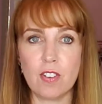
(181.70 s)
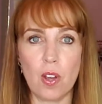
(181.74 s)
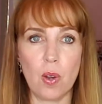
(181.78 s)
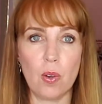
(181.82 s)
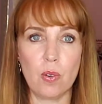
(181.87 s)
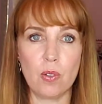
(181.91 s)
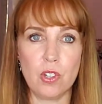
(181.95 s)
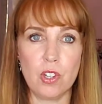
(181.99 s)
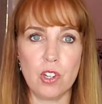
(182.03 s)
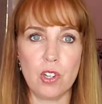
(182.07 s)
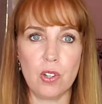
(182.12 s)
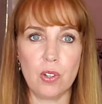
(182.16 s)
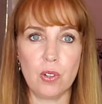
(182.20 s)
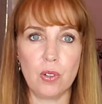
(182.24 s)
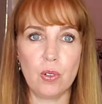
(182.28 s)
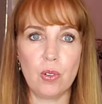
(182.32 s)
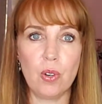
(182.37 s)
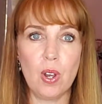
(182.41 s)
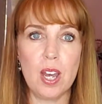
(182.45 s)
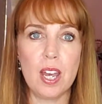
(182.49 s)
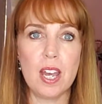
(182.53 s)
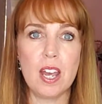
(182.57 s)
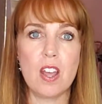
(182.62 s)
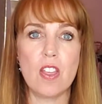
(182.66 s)
phone you,
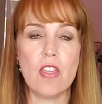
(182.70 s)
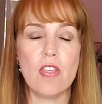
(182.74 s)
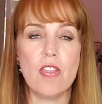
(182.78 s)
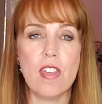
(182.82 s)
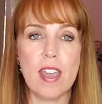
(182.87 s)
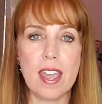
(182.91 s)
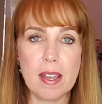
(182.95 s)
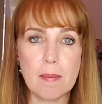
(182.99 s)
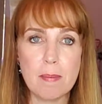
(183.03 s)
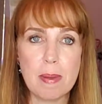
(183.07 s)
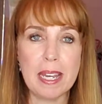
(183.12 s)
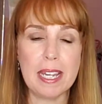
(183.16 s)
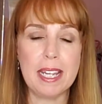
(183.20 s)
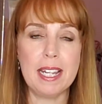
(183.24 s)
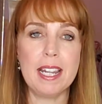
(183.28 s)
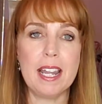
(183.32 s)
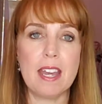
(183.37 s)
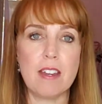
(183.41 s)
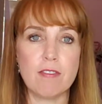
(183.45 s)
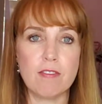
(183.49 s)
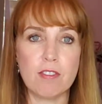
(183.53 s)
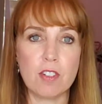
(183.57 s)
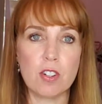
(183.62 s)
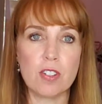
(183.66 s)
they're making
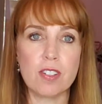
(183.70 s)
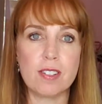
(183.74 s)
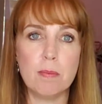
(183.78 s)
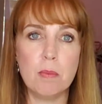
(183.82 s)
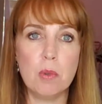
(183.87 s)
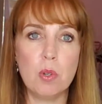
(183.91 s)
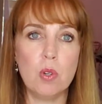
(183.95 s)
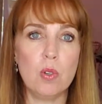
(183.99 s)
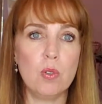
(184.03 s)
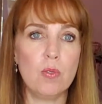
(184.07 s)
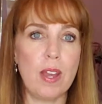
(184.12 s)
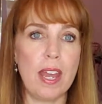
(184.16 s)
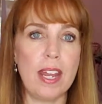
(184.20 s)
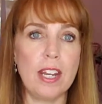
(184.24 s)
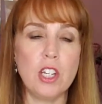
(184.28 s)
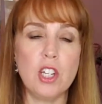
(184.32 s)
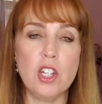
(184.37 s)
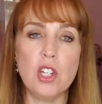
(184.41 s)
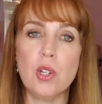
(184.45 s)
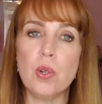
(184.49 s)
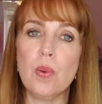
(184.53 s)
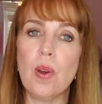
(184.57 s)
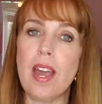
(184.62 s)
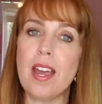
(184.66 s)
that first move,
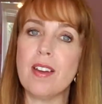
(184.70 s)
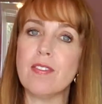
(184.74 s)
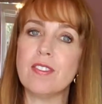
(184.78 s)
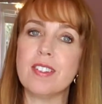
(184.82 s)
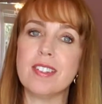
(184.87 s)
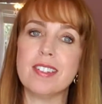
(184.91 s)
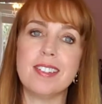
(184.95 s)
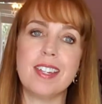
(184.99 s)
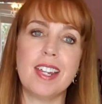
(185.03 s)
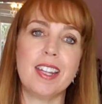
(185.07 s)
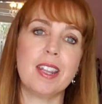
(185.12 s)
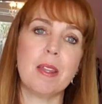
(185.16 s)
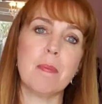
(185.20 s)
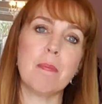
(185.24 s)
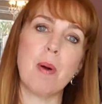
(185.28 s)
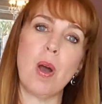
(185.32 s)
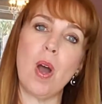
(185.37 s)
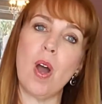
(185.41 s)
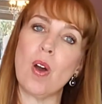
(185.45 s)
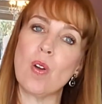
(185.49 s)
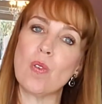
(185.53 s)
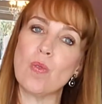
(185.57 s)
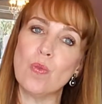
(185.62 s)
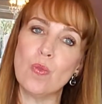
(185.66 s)
and you have to set the
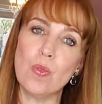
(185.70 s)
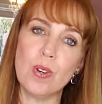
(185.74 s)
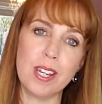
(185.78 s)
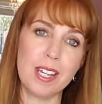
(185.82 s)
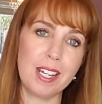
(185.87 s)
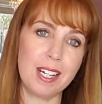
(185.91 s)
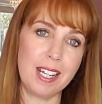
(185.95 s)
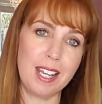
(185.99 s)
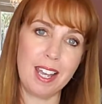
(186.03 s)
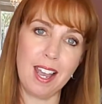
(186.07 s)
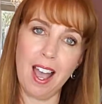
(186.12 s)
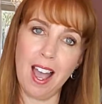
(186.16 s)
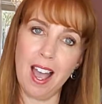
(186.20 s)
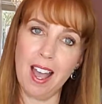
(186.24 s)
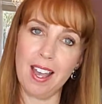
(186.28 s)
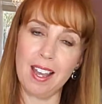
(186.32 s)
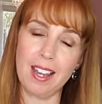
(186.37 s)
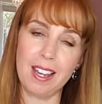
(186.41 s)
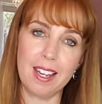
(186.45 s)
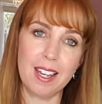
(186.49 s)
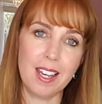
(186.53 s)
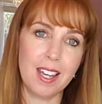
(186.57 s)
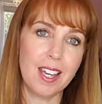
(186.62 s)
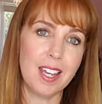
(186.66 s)
bar really
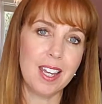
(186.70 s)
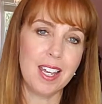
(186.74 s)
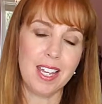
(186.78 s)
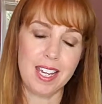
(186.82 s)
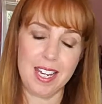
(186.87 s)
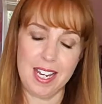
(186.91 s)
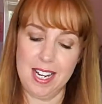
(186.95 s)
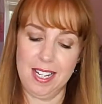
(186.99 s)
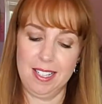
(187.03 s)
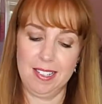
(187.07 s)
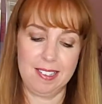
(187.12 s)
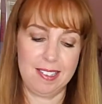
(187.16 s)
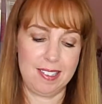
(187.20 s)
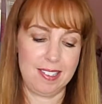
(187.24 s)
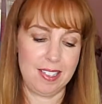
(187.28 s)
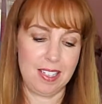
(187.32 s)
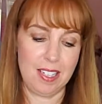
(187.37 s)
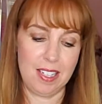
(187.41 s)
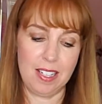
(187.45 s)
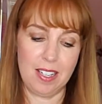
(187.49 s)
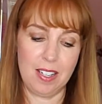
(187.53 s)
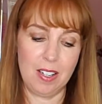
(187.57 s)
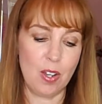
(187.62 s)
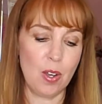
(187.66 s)
high. It's
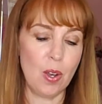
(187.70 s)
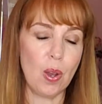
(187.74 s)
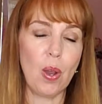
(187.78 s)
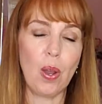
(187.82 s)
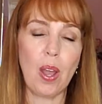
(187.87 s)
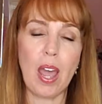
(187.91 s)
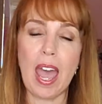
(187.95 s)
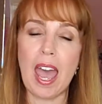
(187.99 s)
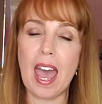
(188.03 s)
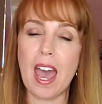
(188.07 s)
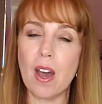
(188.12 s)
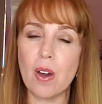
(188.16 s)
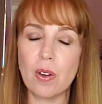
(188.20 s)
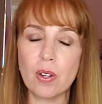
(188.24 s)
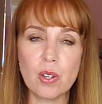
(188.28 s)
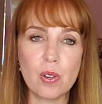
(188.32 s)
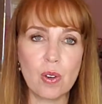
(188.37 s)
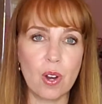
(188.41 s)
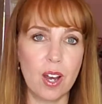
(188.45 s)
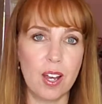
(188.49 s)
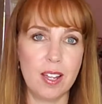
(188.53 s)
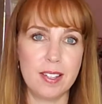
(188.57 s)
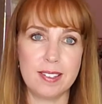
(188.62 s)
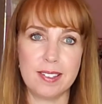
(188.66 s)
how
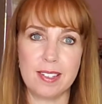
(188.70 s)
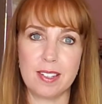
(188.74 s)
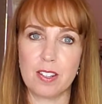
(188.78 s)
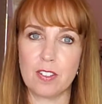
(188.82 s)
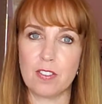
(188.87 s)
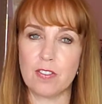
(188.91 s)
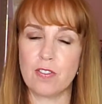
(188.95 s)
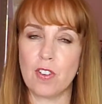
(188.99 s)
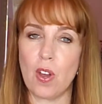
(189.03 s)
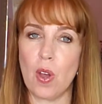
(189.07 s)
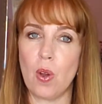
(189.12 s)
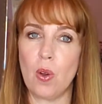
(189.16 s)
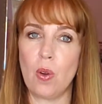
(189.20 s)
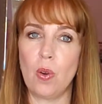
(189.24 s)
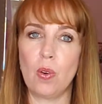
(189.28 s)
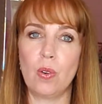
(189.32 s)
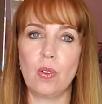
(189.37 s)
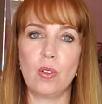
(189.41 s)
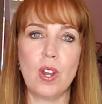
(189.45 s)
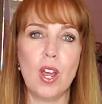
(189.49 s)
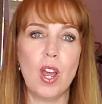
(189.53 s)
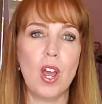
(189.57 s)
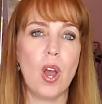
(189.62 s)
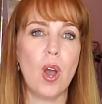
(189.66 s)
you answer the
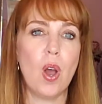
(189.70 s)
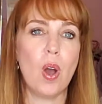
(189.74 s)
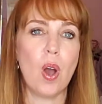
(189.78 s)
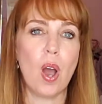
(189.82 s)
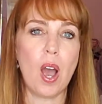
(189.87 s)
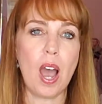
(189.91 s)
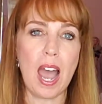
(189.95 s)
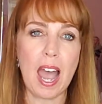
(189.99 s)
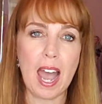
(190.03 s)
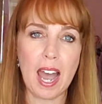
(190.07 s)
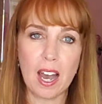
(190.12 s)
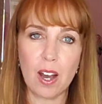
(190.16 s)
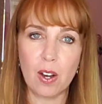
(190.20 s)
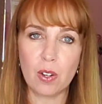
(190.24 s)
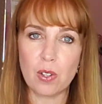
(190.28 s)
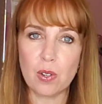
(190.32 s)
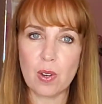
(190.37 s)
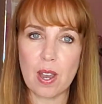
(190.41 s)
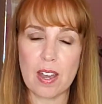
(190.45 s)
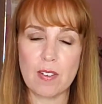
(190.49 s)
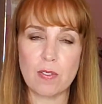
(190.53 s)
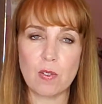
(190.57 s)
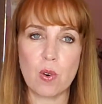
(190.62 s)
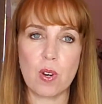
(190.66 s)
phone, how
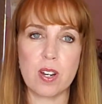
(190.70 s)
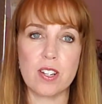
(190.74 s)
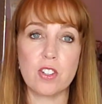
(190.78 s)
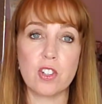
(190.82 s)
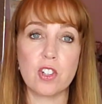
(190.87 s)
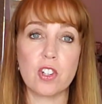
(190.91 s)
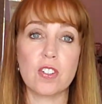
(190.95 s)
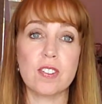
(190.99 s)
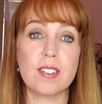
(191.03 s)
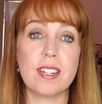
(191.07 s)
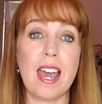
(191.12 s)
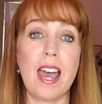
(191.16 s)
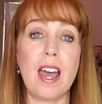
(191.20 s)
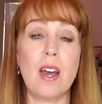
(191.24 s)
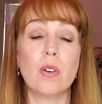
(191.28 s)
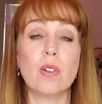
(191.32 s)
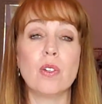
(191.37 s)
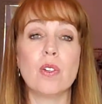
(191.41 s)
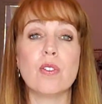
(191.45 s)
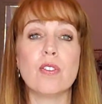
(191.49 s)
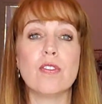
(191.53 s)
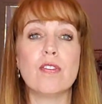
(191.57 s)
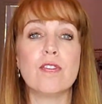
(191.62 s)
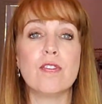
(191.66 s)
you have questions, how
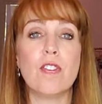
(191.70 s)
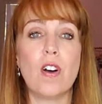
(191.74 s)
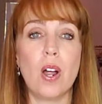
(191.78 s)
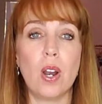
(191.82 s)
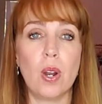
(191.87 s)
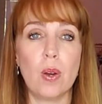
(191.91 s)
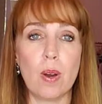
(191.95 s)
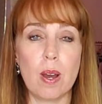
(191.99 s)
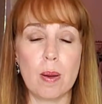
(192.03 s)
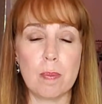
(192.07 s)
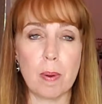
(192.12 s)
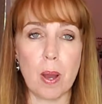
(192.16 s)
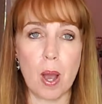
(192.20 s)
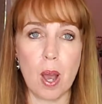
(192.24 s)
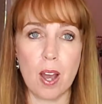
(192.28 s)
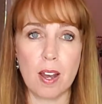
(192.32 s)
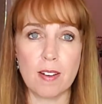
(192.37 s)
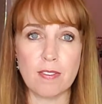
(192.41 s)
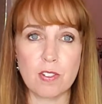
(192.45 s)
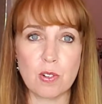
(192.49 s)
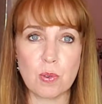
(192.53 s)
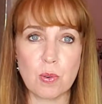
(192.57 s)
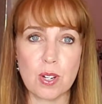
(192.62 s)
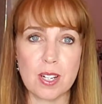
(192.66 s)
you follow up
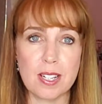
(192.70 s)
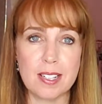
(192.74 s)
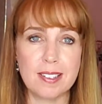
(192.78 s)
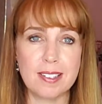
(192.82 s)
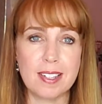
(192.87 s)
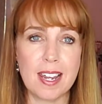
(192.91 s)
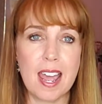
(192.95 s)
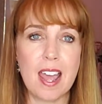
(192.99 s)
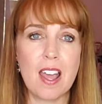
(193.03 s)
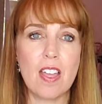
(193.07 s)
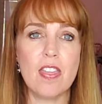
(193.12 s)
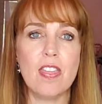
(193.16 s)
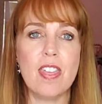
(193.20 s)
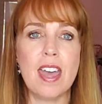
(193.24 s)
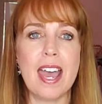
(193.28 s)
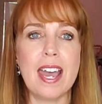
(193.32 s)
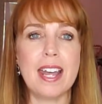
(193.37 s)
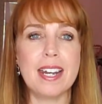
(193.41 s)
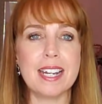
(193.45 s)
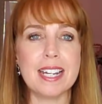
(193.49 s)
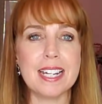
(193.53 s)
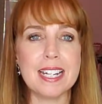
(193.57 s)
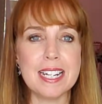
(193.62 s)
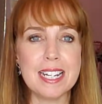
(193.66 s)
afterwards.
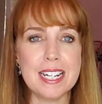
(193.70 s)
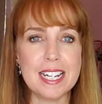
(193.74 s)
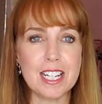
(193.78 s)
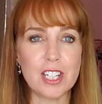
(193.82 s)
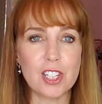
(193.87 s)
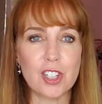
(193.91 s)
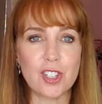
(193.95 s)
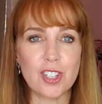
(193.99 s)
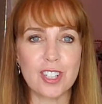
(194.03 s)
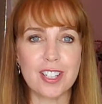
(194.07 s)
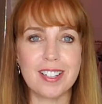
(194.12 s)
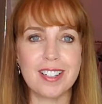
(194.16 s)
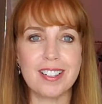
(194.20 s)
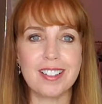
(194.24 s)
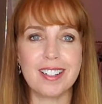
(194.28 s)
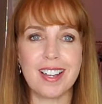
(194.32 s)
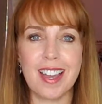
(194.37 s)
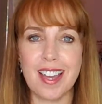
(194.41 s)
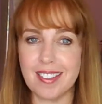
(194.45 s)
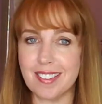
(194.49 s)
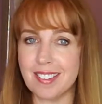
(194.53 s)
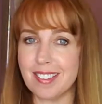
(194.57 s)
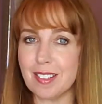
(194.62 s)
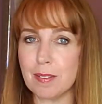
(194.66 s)
That initial
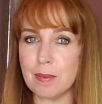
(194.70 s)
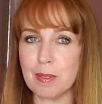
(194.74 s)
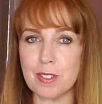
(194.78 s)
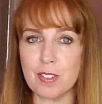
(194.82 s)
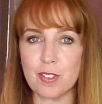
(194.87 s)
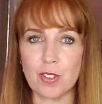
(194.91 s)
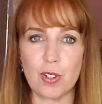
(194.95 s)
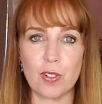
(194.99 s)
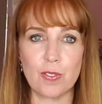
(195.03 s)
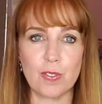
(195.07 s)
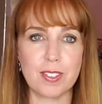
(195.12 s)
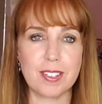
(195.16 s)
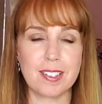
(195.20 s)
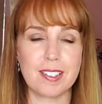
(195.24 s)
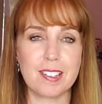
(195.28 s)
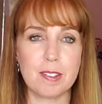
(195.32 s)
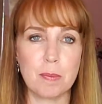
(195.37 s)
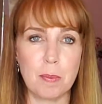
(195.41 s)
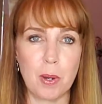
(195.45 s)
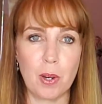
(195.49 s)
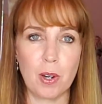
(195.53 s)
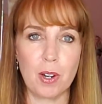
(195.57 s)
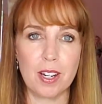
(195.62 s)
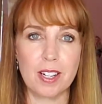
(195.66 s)
customer service
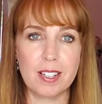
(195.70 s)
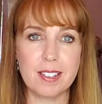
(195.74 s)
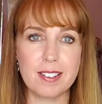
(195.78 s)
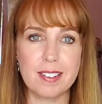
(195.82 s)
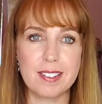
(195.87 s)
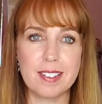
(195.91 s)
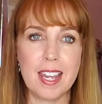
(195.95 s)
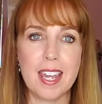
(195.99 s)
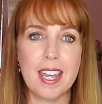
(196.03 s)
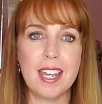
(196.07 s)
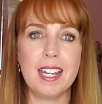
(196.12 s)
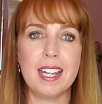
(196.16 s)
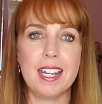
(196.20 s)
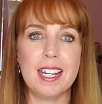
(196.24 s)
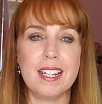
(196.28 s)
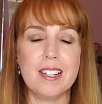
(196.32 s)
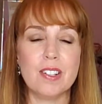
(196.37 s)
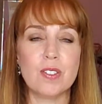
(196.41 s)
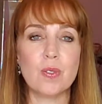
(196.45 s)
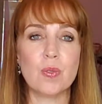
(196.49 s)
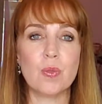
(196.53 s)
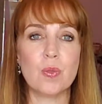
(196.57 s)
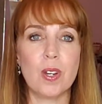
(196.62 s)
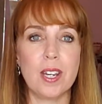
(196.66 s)
experience
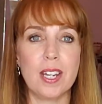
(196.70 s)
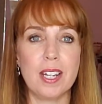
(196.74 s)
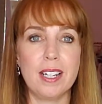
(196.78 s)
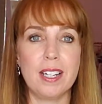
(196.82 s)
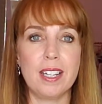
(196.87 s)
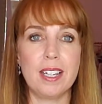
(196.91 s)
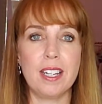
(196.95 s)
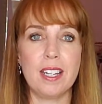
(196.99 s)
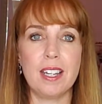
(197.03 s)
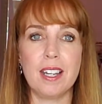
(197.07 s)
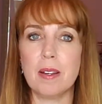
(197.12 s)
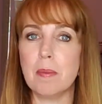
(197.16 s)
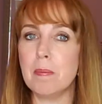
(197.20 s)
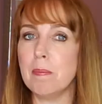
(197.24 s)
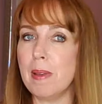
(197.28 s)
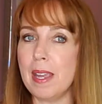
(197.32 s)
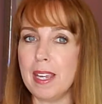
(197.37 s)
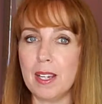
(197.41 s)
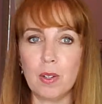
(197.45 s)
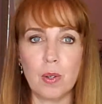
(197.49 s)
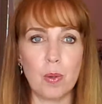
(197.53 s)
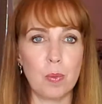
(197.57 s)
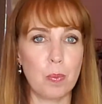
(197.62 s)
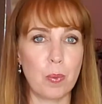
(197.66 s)
is really
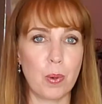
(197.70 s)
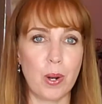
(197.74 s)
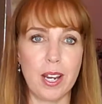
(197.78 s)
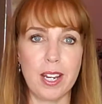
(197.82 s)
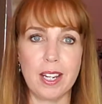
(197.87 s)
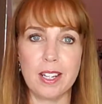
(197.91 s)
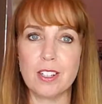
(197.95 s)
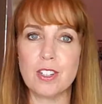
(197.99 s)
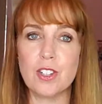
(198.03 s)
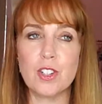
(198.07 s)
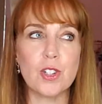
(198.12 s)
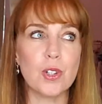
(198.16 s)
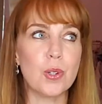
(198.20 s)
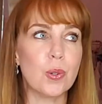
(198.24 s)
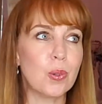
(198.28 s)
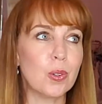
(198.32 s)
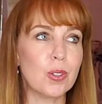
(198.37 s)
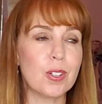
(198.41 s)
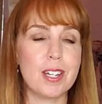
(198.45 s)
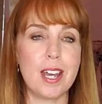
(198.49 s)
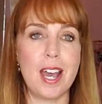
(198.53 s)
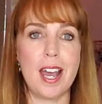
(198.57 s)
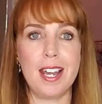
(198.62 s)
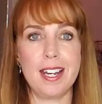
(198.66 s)
make or break, do
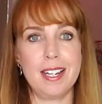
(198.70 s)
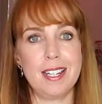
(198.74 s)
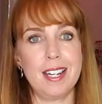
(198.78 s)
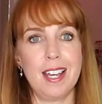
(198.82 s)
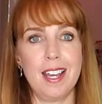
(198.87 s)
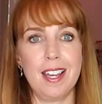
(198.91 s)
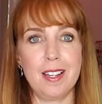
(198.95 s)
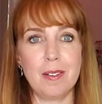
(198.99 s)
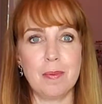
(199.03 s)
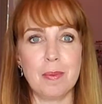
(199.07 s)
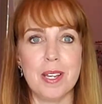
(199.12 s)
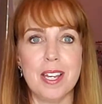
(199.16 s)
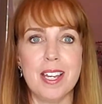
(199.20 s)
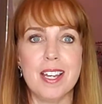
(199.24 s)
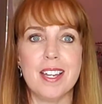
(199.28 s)
or die time.